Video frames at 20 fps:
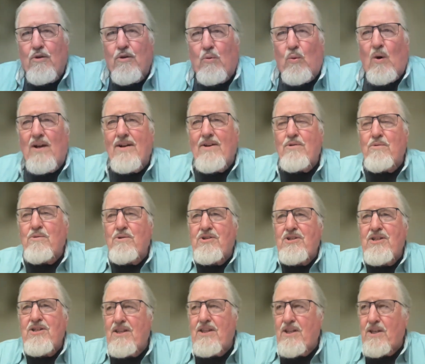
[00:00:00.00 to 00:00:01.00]
the one who
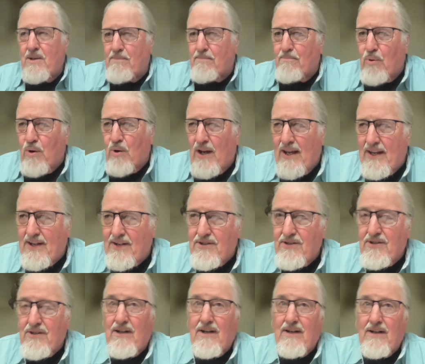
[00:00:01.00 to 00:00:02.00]
is in the
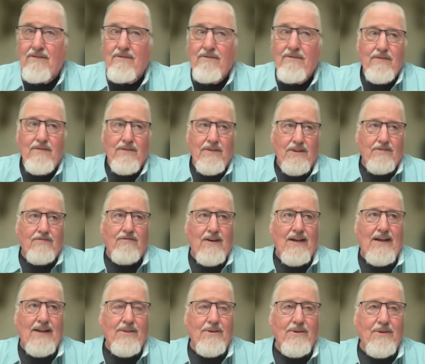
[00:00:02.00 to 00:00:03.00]
embrace of the
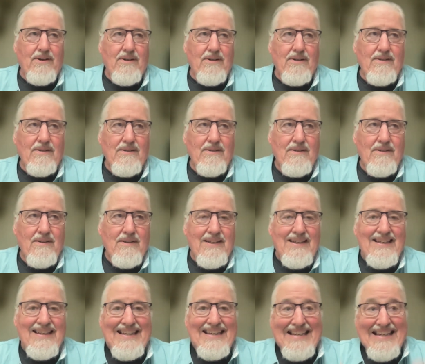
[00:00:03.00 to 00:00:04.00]
Father,
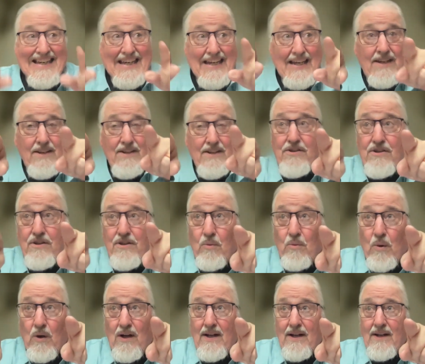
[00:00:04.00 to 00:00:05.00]
he's the
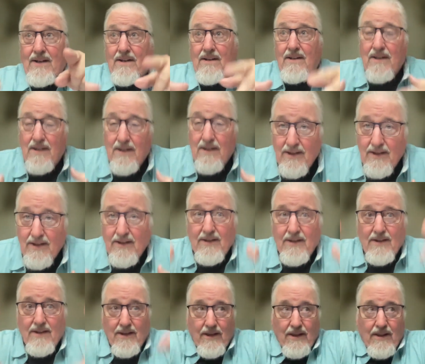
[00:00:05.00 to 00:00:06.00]
one
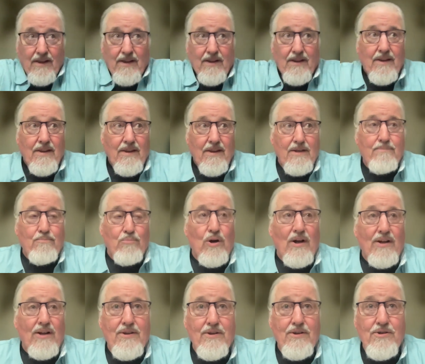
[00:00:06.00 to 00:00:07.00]
that
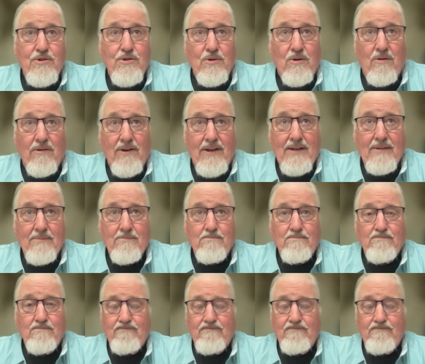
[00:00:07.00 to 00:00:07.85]
brought the story.